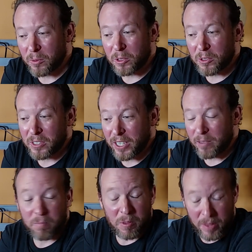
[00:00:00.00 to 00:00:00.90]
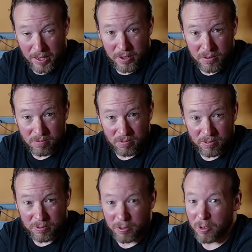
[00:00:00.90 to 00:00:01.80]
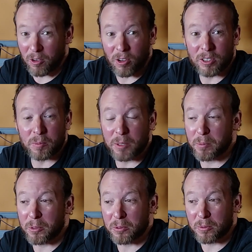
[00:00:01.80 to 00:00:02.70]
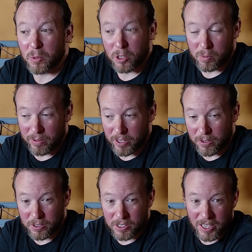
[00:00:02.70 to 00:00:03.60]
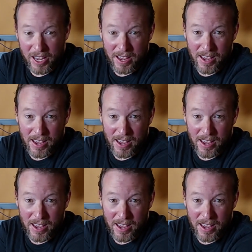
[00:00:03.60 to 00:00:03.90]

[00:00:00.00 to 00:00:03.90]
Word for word: I want to say thank you for all the people who watch my videos